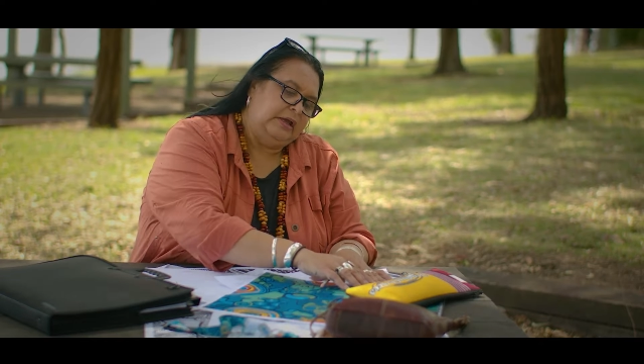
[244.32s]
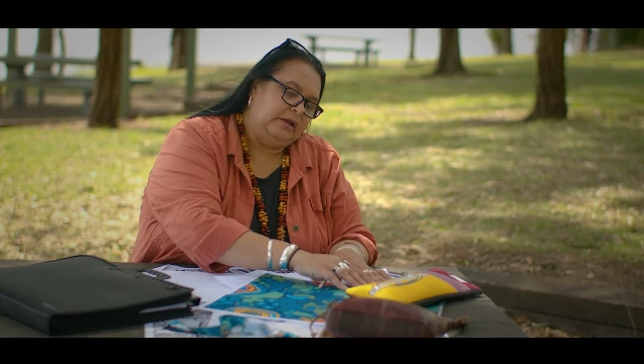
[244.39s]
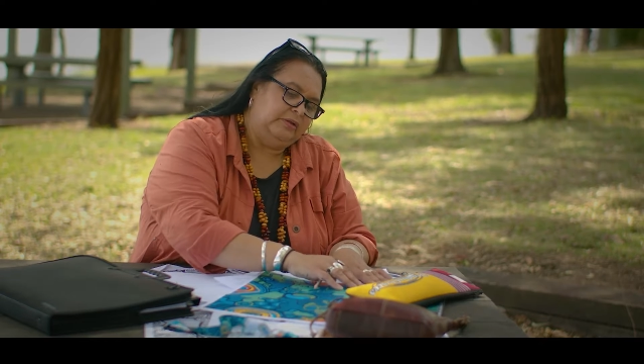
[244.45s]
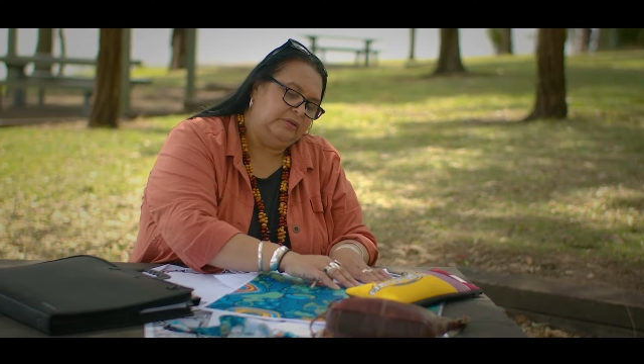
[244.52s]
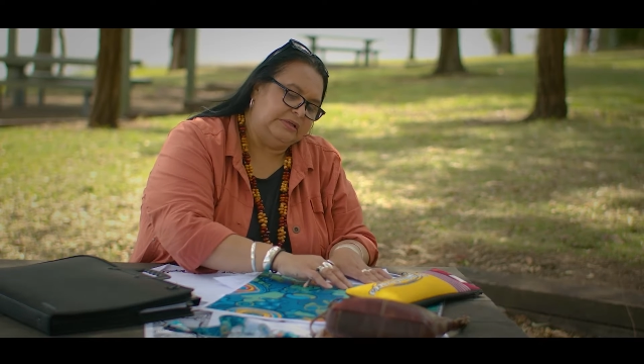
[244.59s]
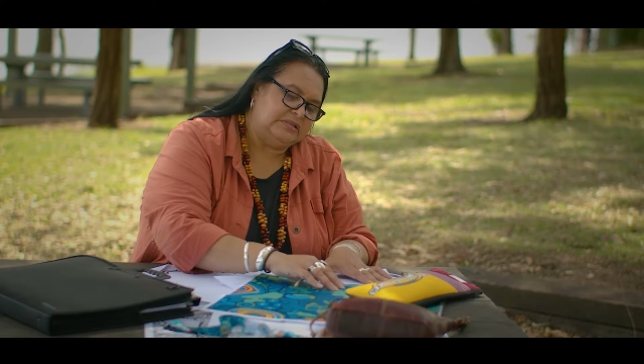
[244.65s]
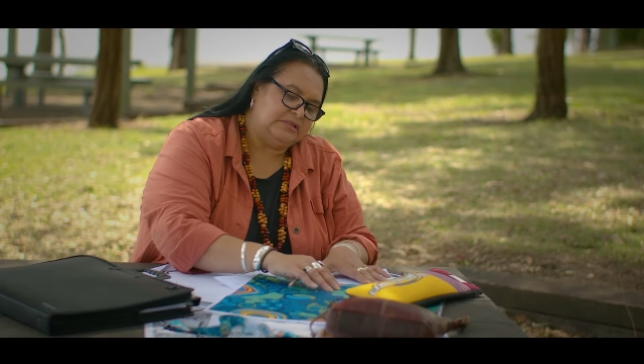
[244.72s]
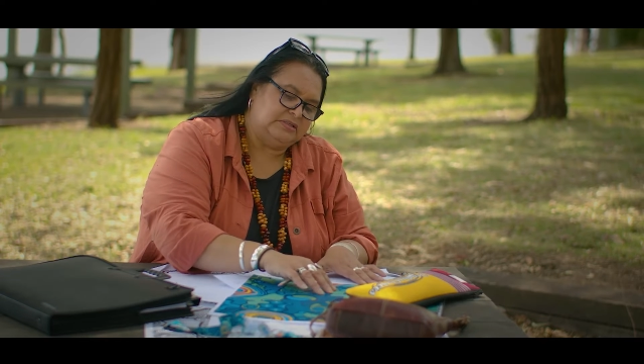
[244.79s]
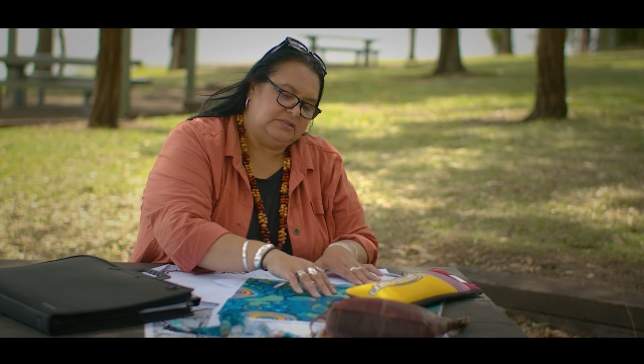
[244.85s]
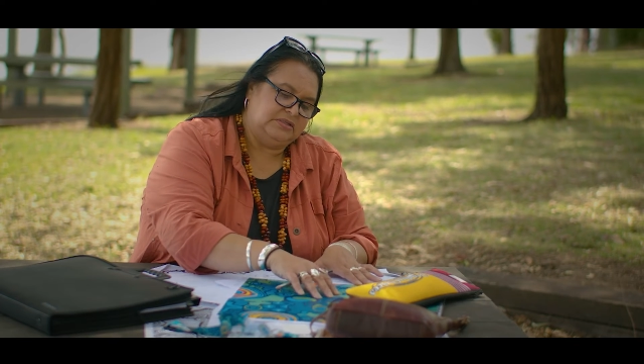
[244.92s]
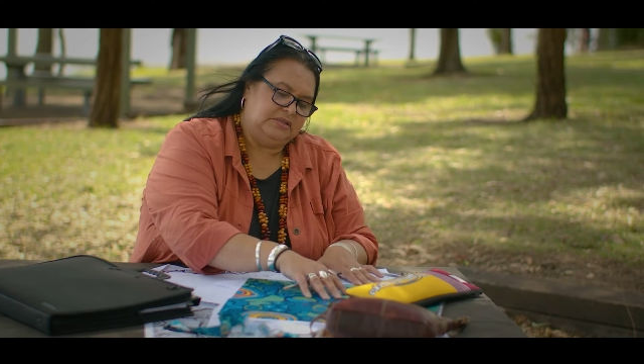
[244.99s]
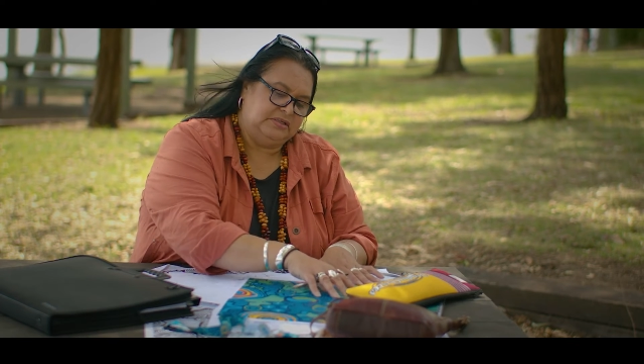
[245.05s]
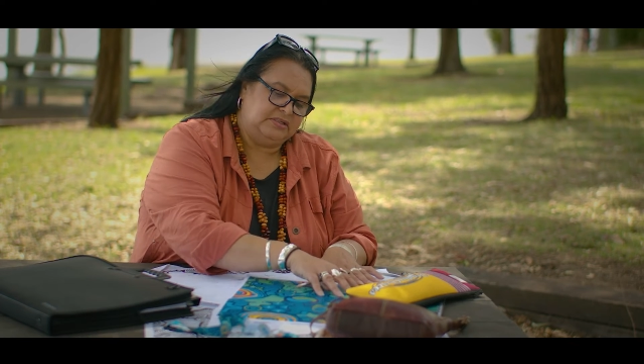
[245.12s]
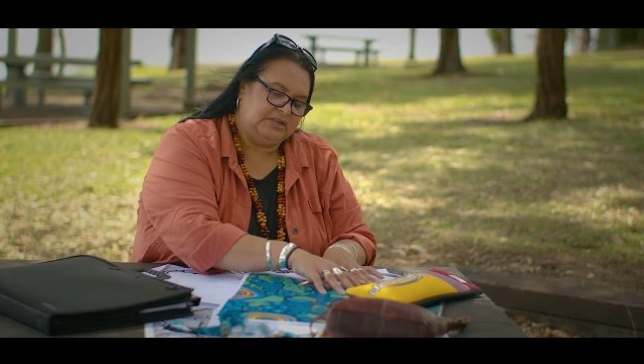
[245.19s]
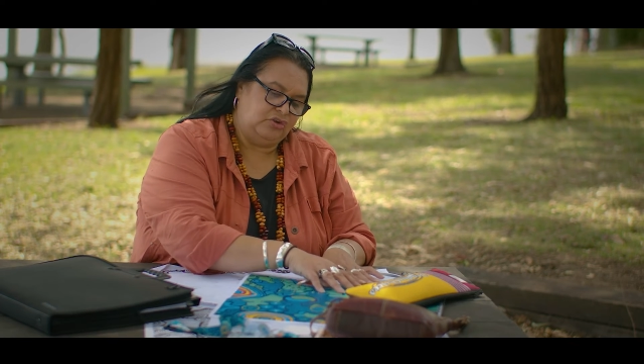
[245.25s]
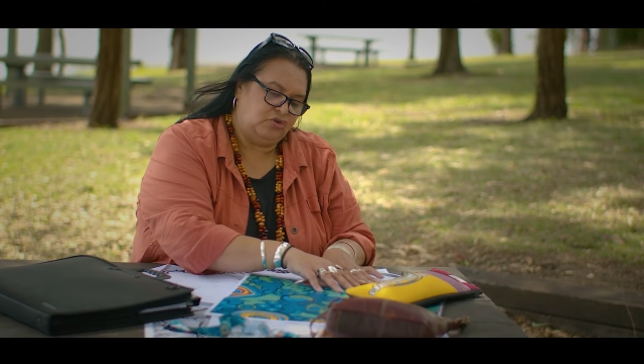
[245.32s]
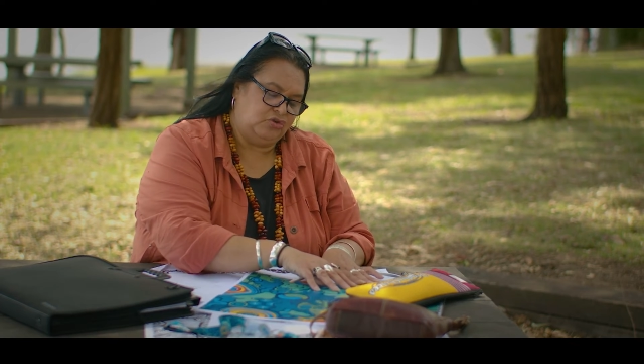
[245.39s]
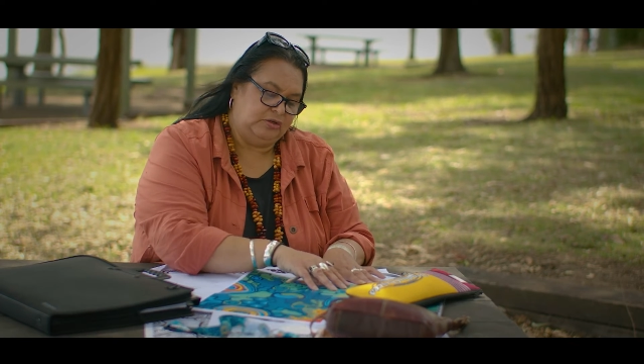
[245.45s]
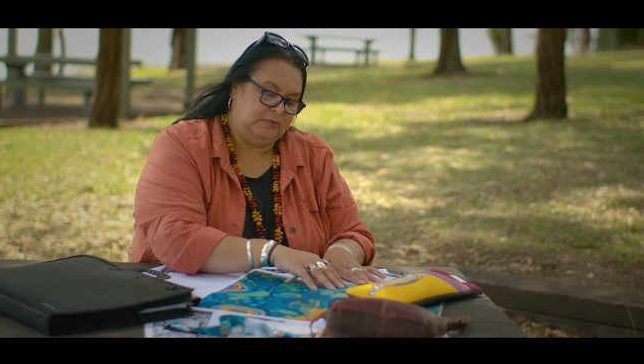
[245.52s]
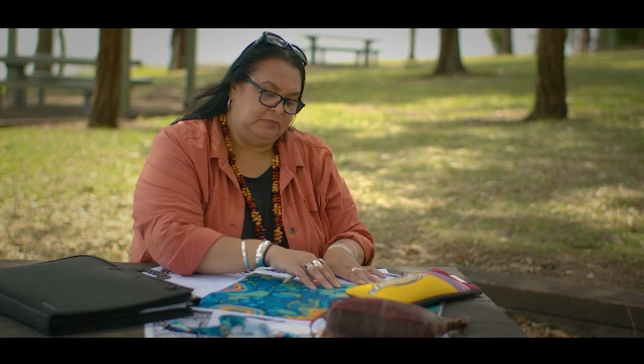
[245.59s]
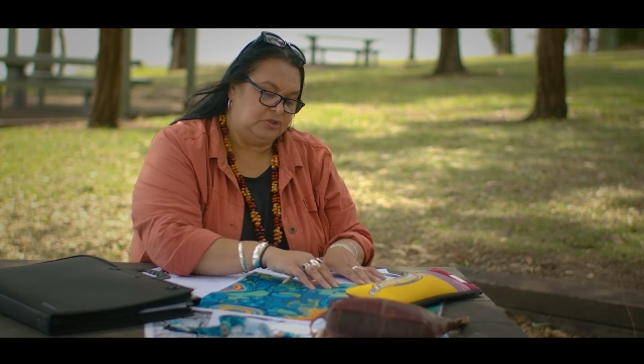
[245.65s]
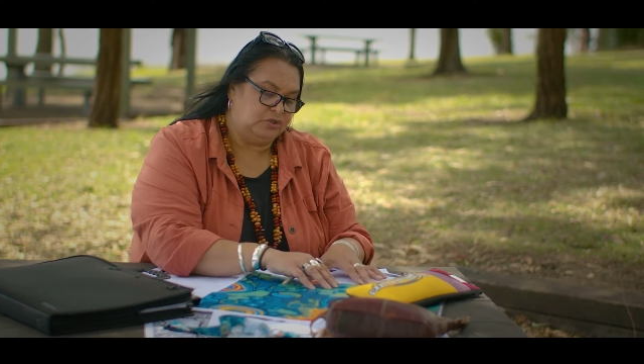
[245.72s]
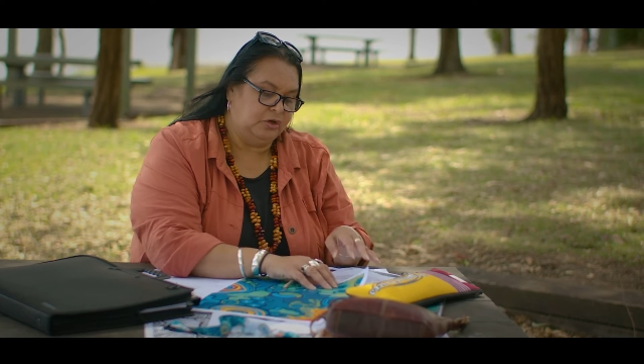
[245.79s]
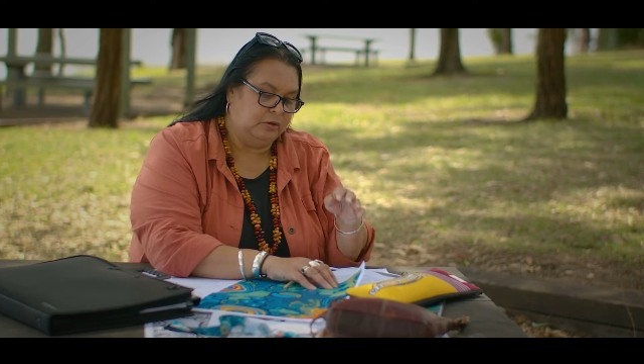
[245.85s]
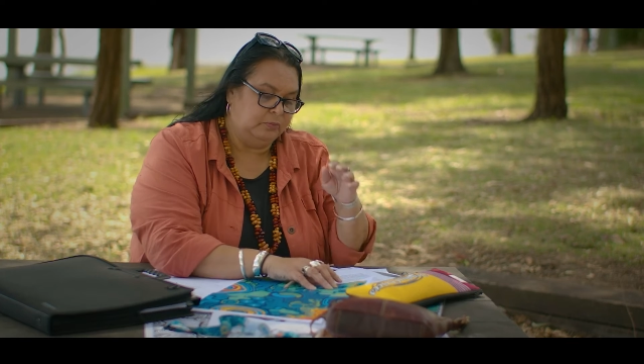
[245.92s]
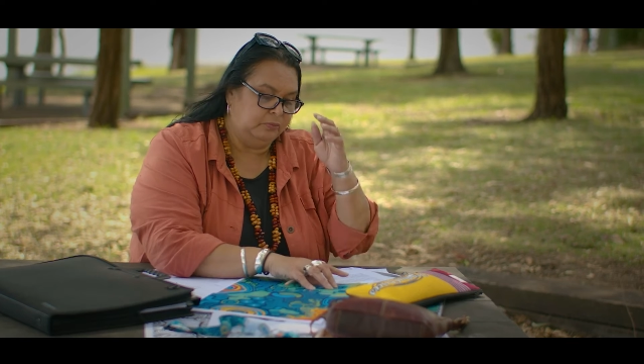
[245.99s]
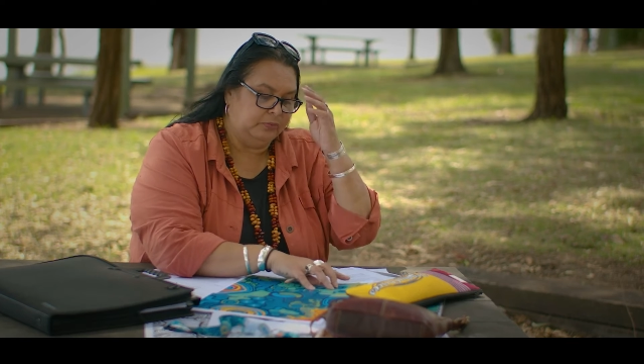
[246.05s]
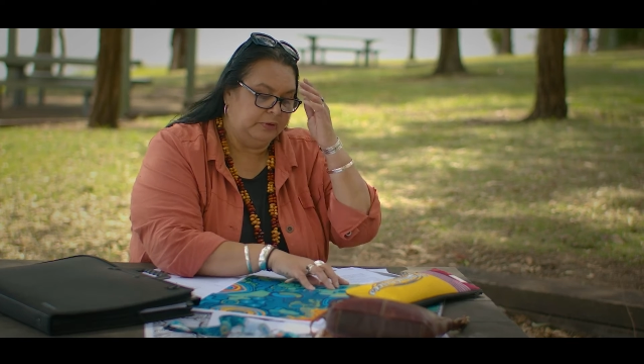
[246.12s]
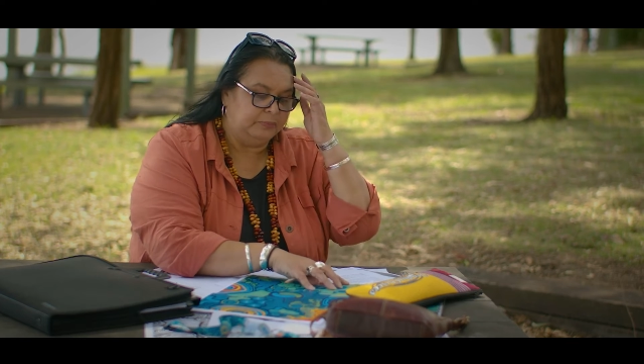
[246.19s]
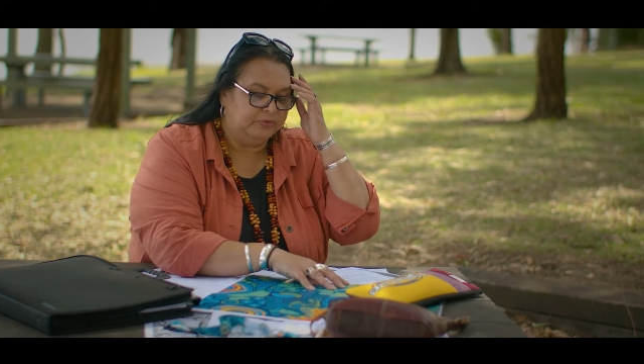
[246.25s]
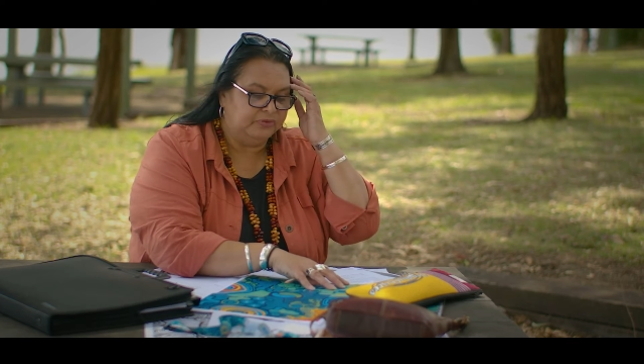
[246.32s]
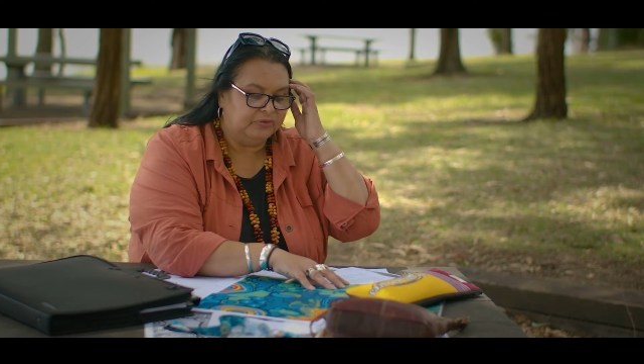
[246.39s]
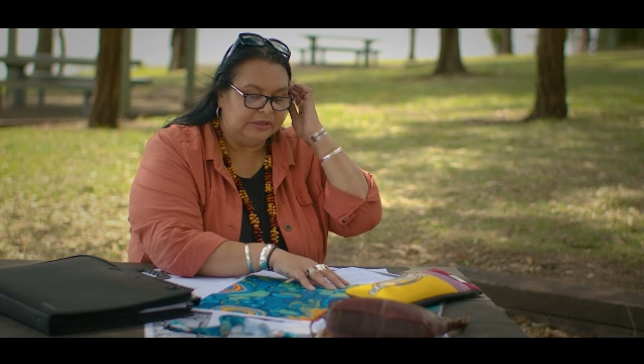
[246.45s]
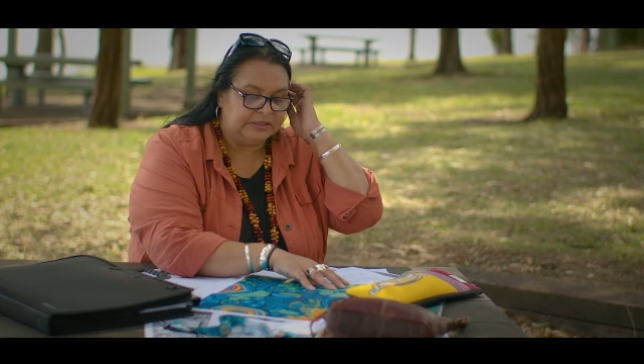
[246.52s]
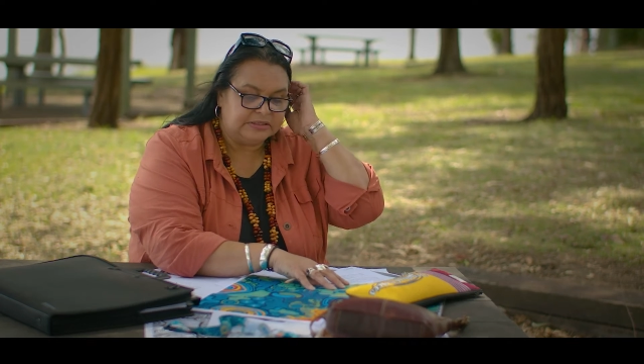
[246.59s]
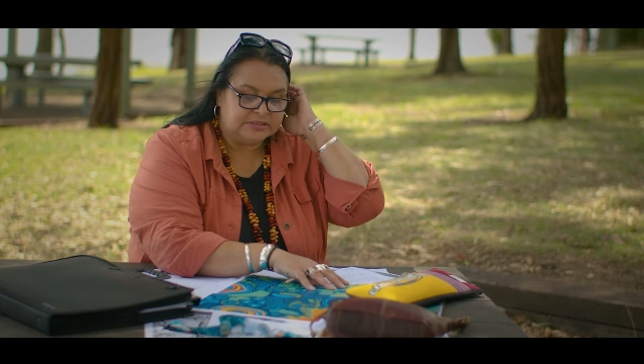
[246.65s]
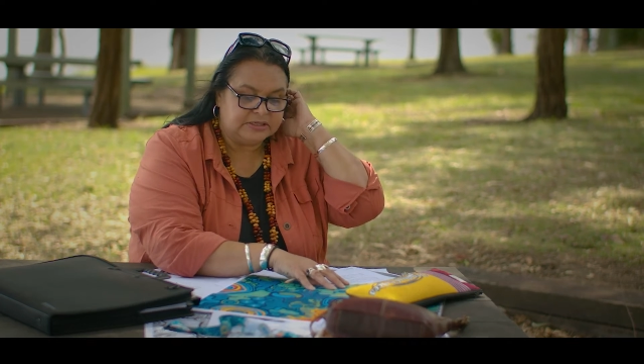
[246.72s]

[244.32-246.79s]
And the section up the top represents